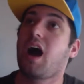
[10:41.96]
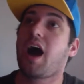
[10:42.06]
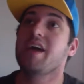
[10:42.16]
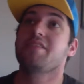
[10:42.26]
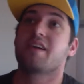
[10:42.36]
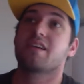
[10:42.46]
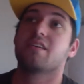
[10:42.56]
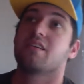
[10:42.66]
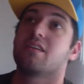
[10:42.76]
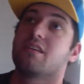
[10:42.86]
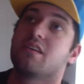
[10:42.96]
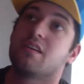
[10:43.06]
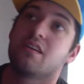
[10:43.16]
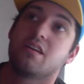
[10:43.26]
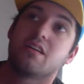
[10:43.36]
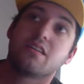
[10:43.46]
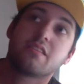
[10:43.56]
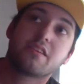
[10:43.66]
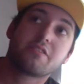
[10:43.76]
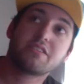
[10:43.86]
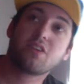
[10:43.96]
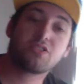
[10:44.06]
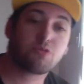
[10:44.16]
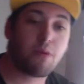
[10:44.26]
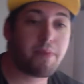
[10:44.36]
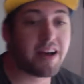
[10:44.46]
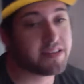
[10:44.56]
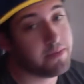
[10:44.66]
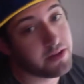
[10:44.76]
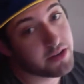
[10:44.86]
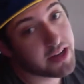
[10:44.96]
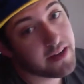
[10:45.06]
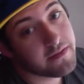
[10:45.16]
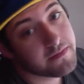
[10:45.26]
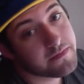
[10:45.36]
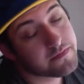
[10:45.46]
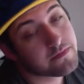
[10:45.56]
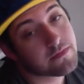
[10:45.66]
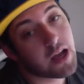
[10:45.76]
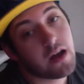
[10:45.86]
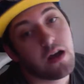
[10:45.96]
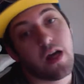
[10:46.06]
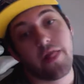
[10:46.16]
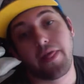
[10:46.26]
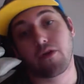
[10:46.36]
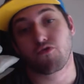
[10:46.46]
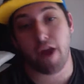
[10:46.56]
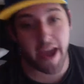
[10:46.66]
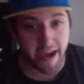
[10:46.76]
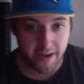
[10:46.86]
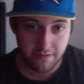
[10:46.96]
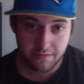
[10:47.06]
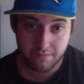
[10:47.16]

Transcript: I think there is also a possibility that Rey